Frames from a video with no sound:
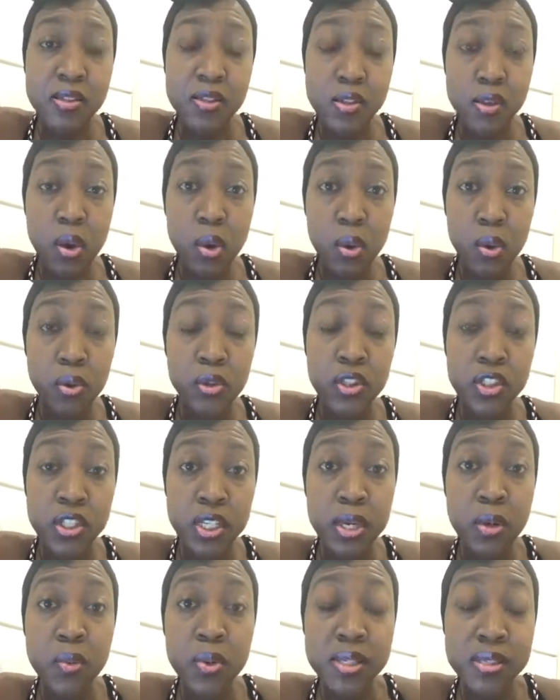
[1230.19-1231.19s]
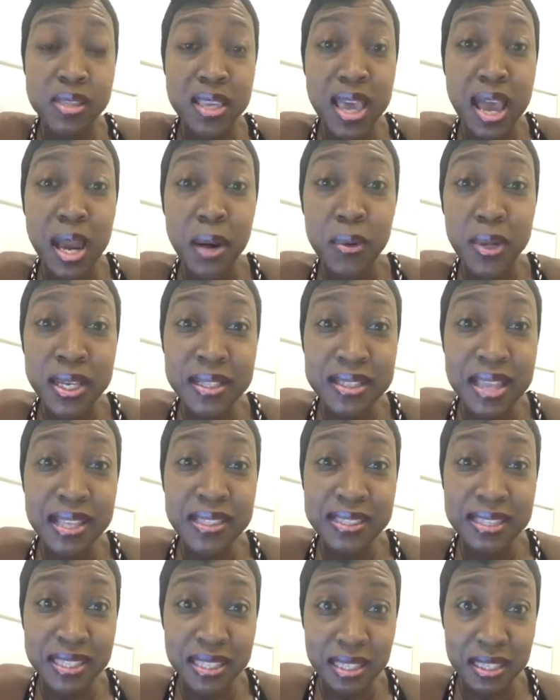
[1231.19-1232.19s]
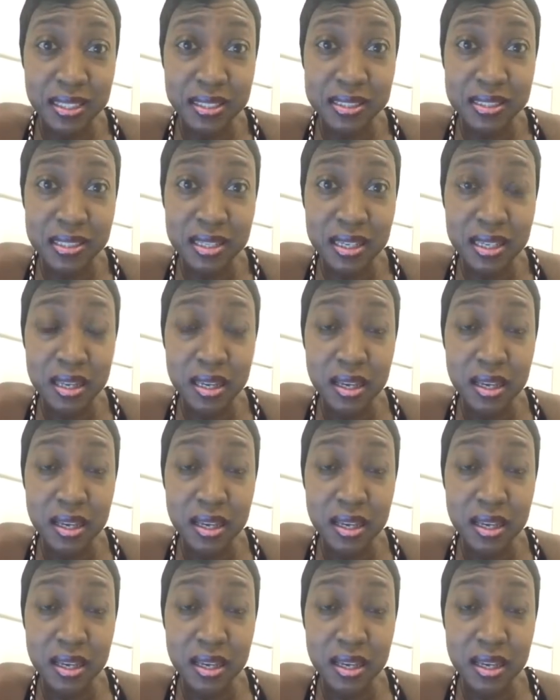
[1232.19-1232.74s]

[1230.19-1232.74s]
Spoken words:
So she was carrying that guilt